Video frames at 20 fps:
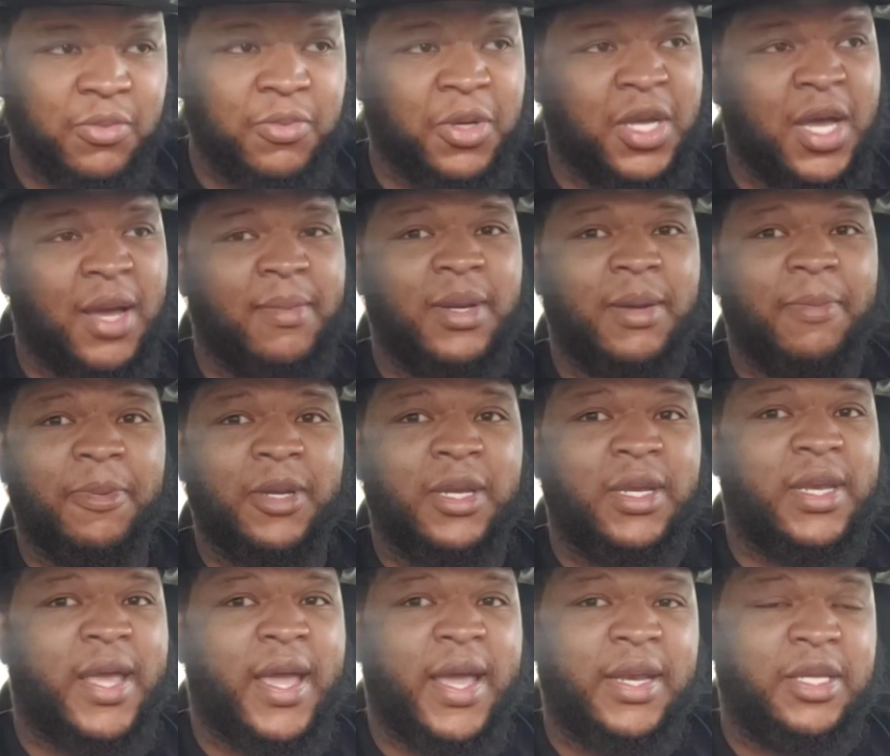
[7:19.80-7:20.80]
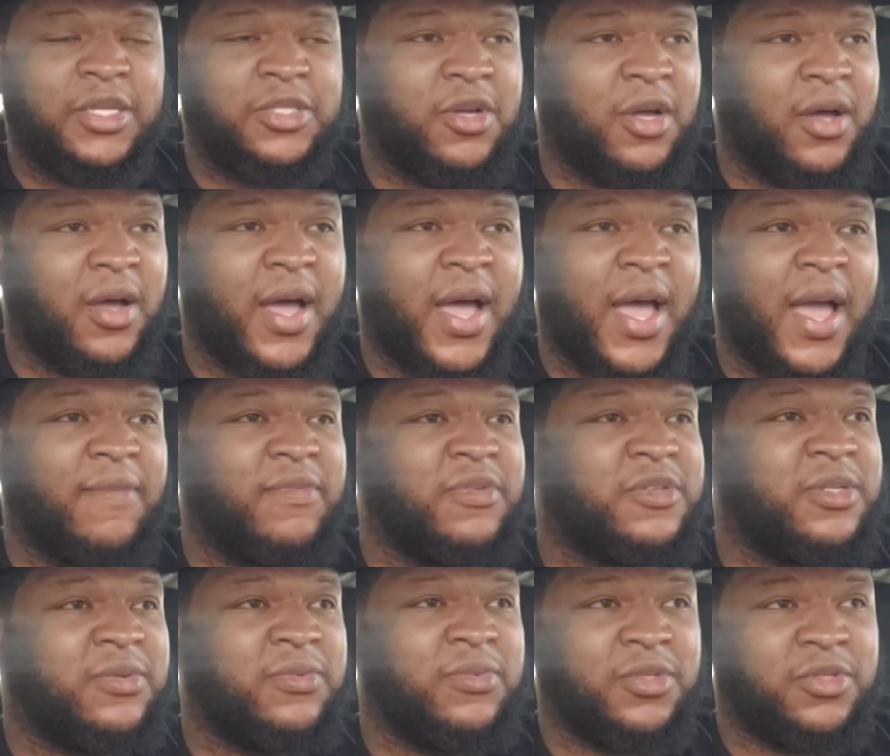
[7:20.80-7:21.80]
But coming up in the 90s, dog,
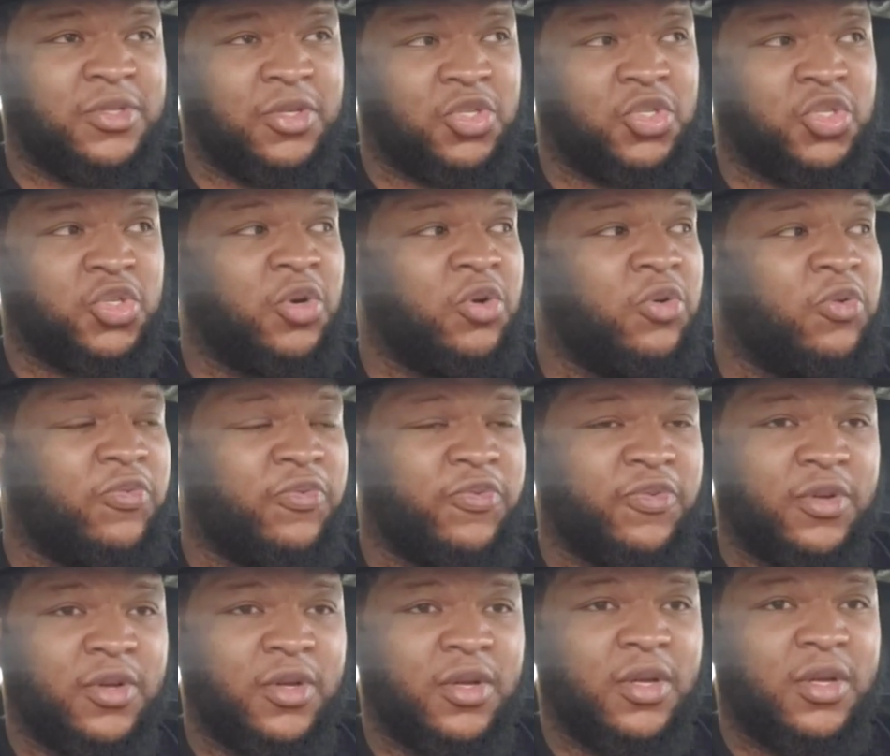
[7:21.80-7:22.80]
Iverson was the truth.